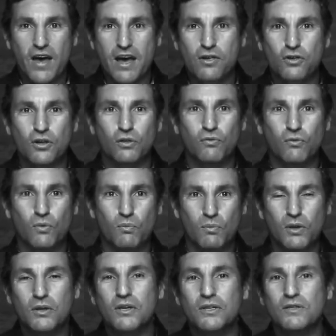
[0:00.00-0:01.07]
fashioned through
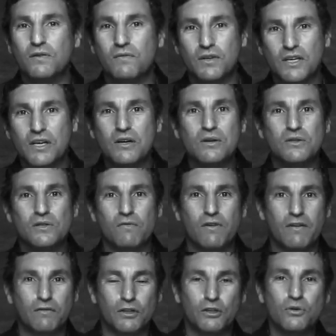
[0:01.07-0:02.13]
millions of years of
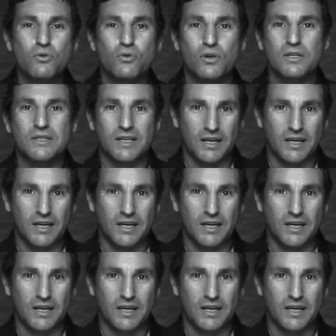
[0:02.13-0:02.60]
evolution